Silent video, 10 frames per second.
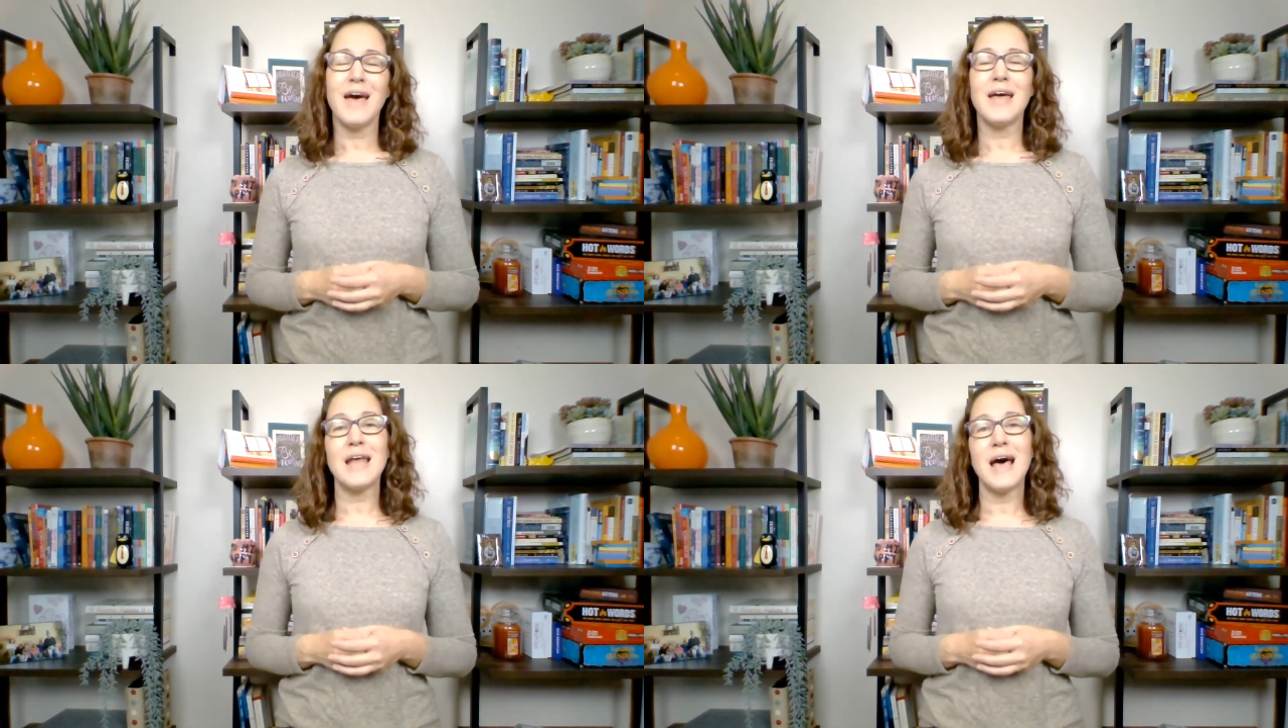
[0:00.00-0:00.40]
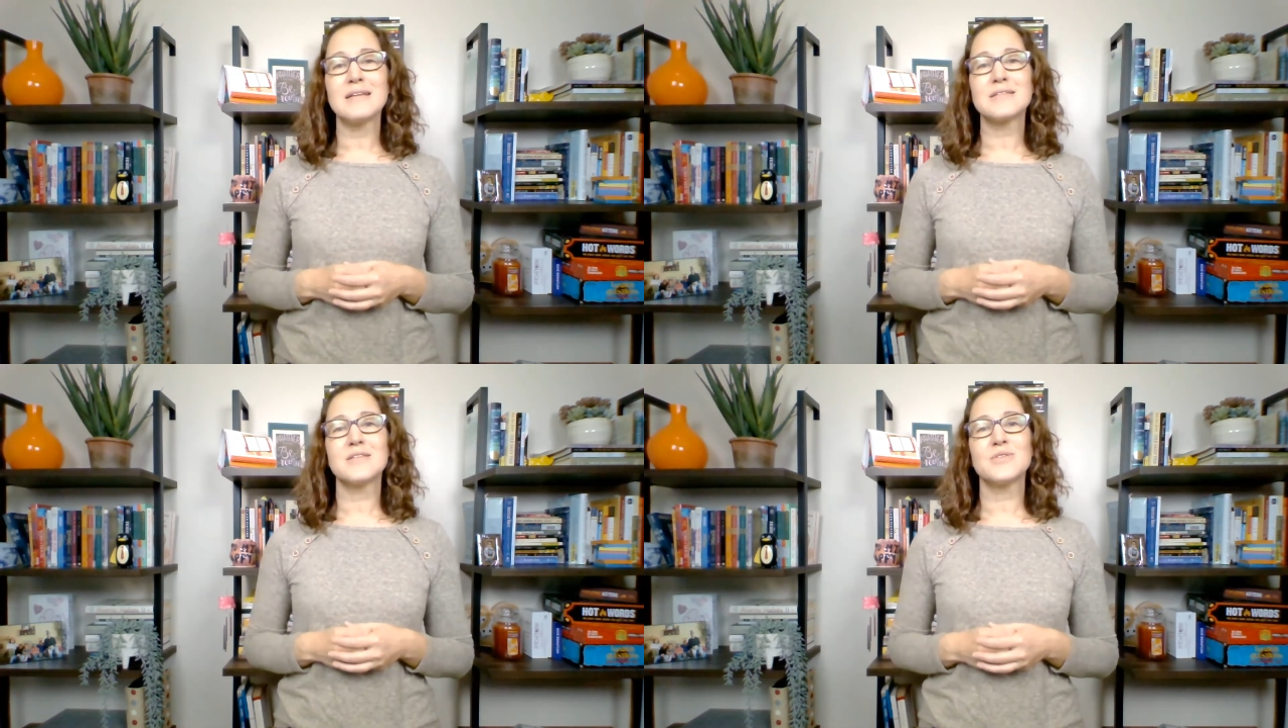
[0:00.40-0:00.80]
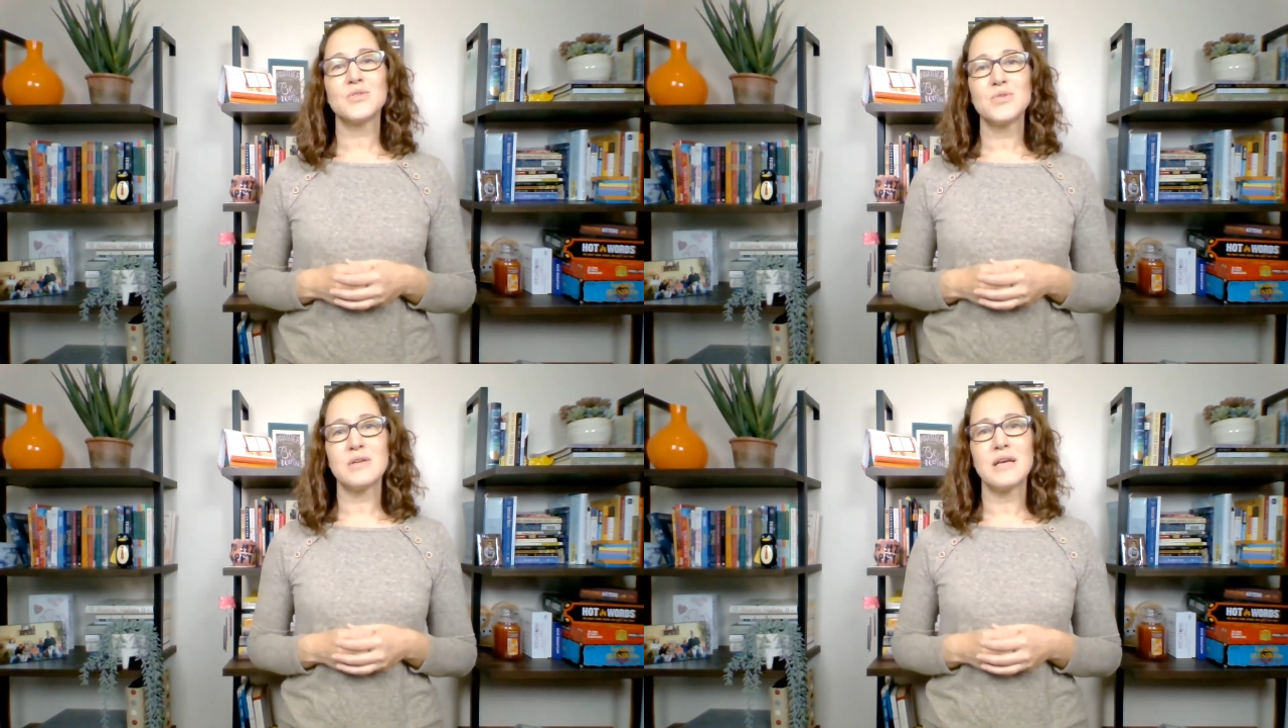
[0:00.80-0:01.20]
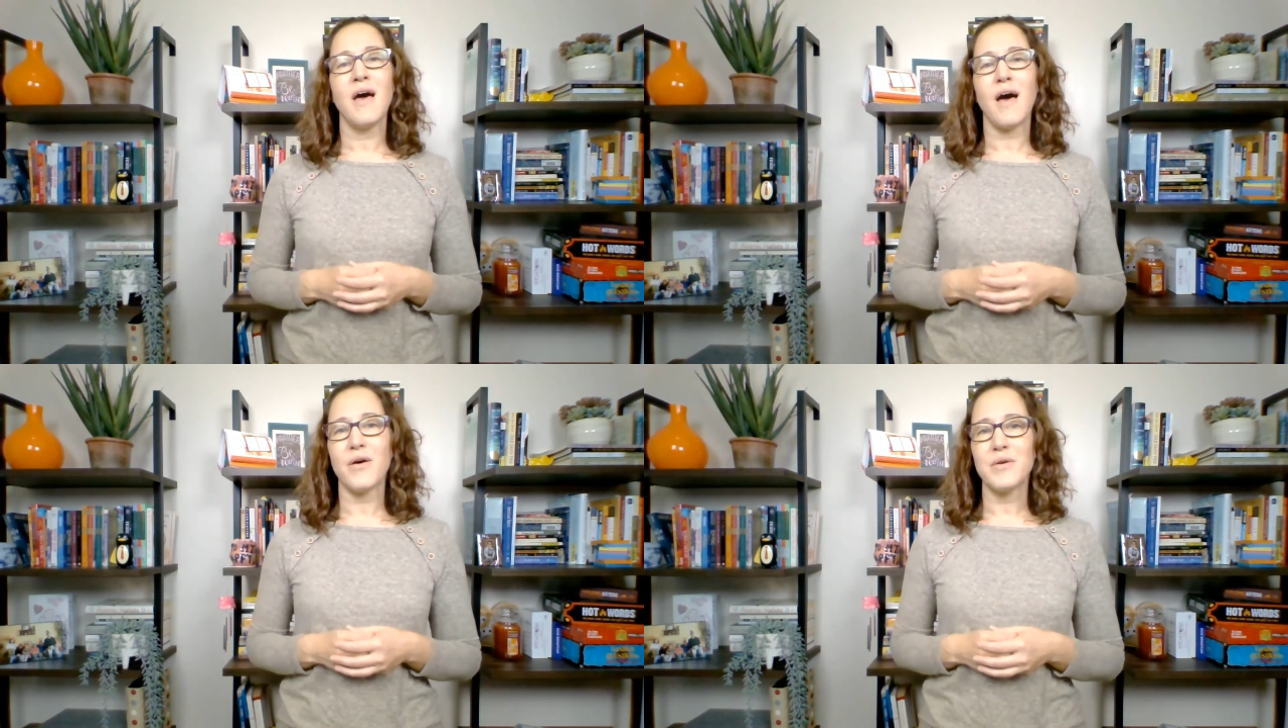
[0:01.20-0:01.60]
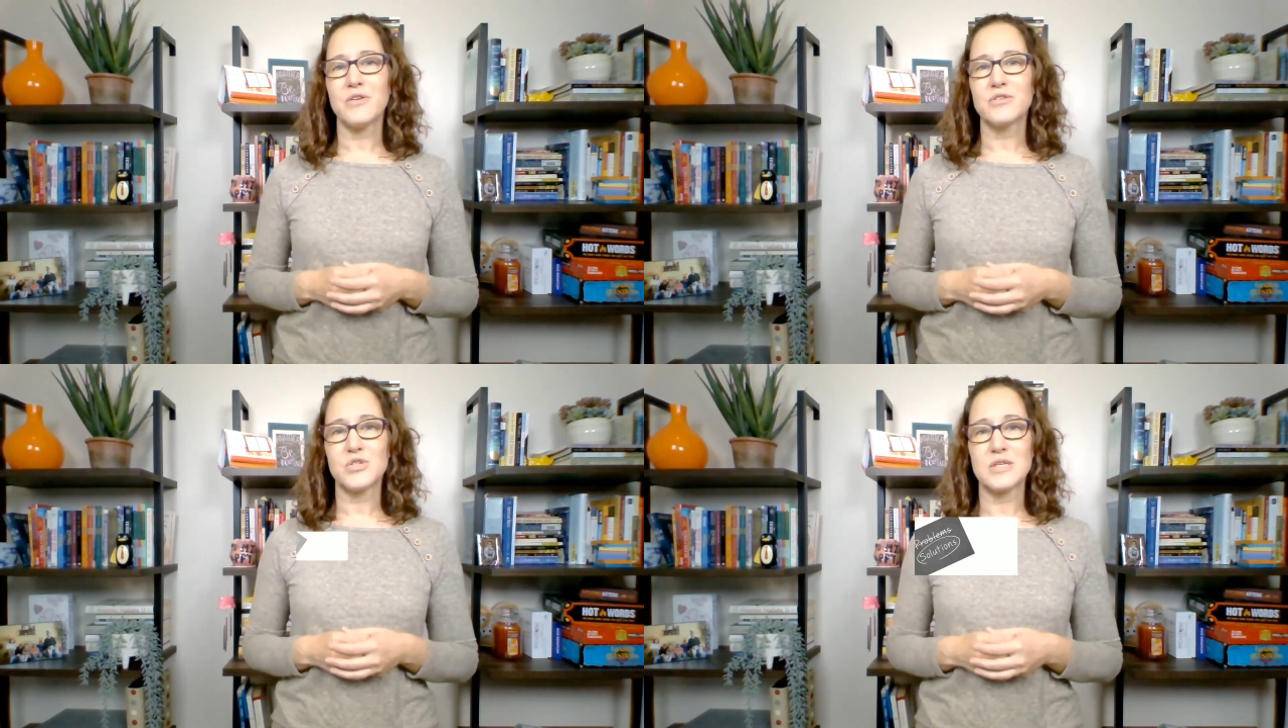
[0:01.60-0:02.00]
and ask the student how
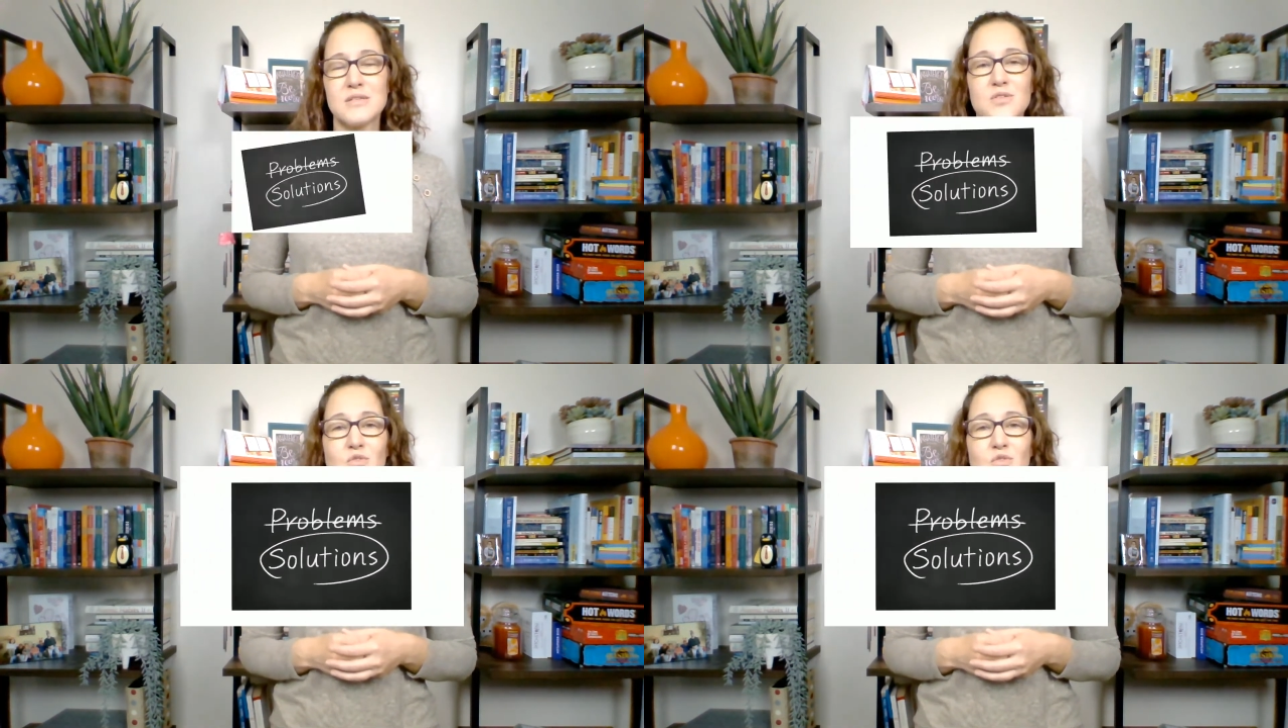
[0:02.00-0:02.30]
he or she is